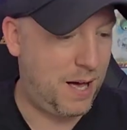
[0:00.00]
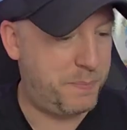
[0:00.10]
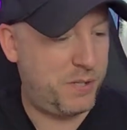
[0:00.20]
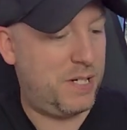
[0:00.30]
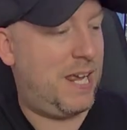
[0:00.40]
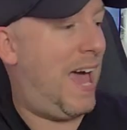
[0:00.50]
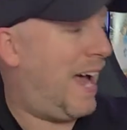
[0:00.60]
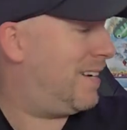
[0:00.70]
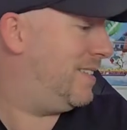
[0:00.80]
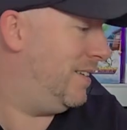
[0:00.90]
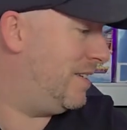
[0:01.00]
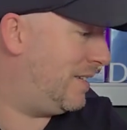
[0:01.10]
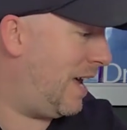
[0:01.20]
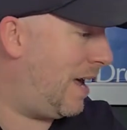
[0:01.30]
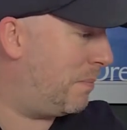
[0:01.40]
Absolutely
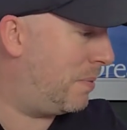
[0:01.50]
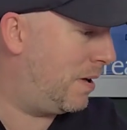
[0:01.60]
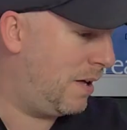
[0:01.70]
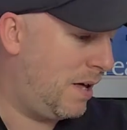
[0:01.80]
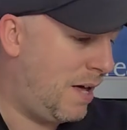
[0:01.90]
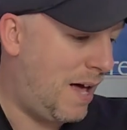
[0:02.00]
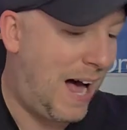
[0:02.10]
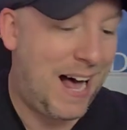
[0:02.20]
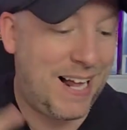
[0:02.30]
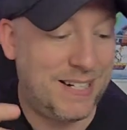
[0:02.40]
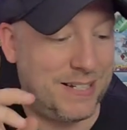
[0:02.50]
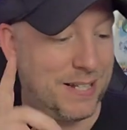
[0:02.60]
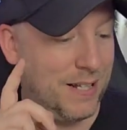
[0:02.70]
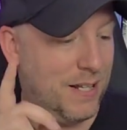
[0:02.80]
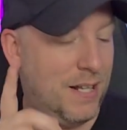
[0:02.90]
excellent game.
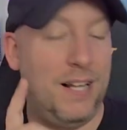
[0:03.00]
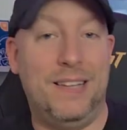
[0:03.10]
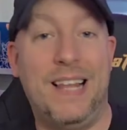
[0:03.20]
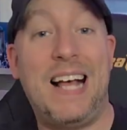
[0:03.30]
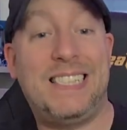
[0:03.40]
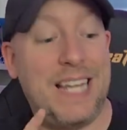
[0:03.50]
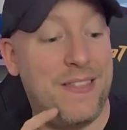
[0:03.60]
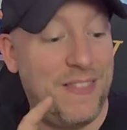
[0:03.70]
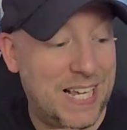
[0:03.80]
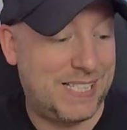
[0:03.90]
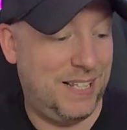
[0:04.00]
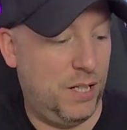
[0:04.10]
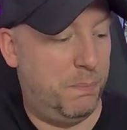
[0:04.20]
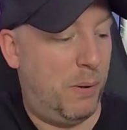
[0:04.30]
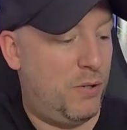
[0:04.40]
And last in this
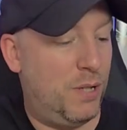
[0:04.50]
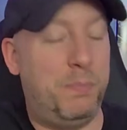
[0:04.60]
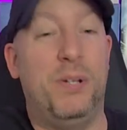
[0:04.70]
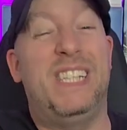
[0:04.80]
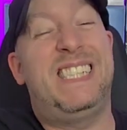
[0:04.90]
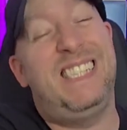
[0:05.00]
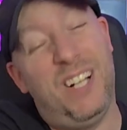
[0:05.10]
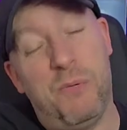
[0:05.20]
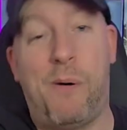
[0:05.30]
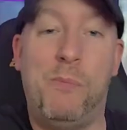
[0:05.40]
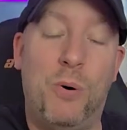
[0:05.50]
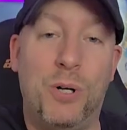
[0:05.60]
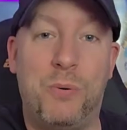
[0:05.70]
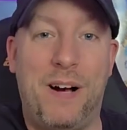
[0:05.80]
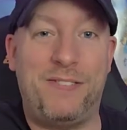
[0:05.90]
little bundle, but there's still one
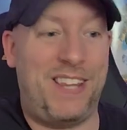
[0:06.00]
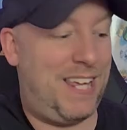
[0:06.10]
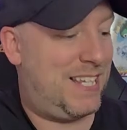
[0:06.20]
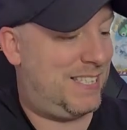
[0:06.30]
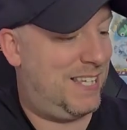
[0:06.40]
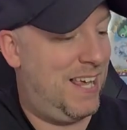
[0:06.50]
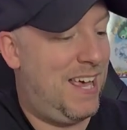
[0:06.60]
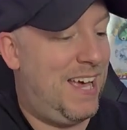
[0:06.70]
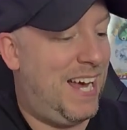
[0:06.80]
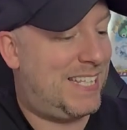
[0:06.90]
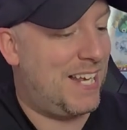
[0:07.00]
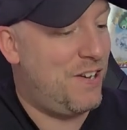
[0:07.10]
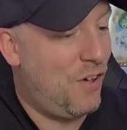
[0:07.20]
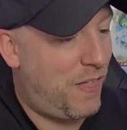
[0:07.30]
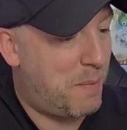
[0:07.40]
more to go after this, It's
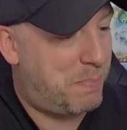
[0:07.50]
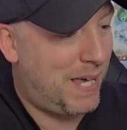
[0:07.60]
another